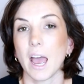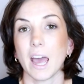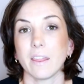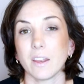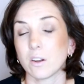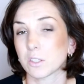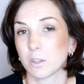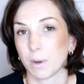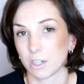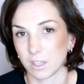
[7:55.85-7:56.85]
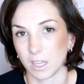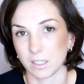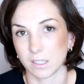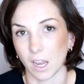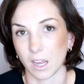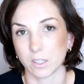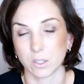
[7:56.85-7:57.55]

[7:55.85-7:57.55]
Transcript: and they're not so much these days.